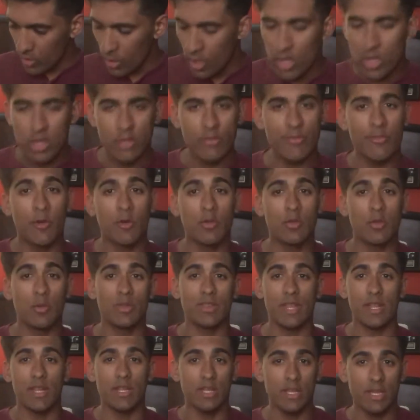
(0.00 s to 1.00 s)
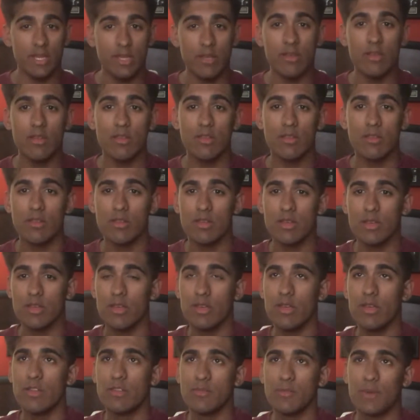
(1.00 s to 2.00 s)
I look forward to what they lead
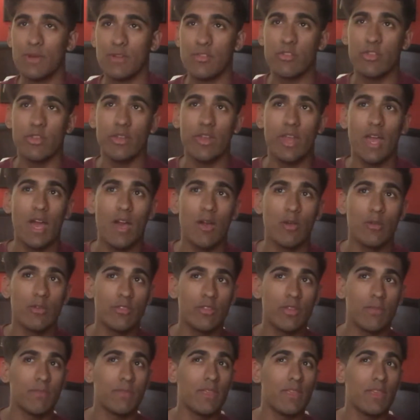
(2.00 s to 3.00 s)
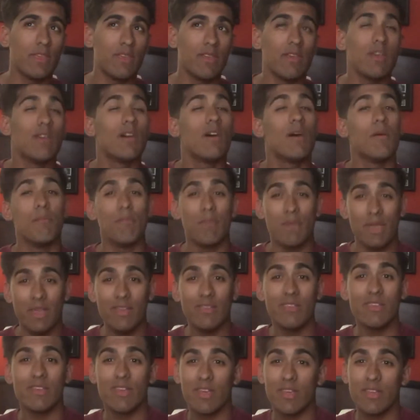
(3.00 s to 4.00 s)
especially now something
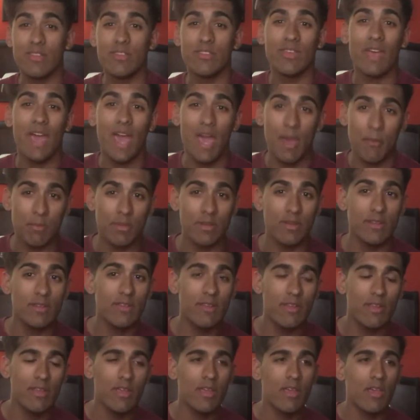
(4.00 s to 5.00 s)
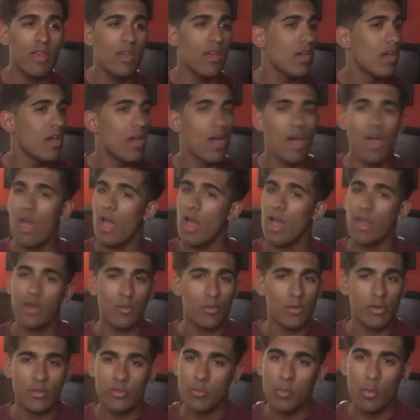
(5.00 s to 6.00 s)
amazing has happened. I don't
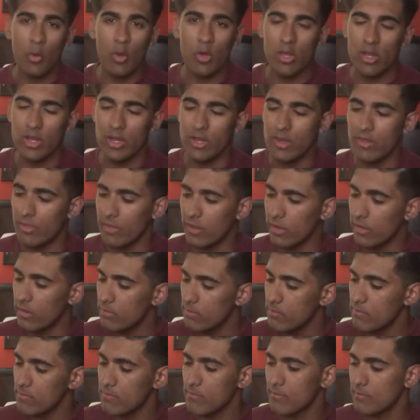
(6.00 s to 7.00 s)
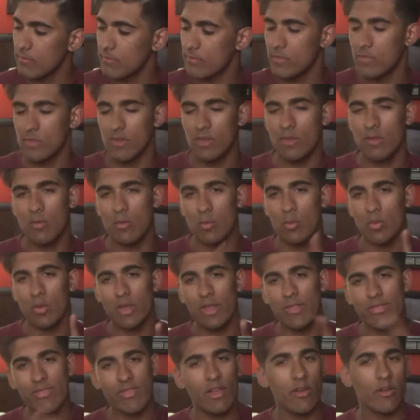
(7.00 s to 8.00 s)
want to spoil anything. We'll
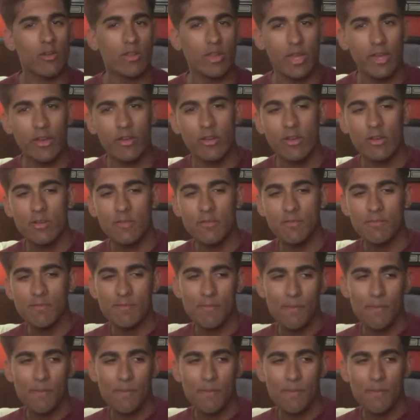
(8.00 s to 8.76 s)
get there later.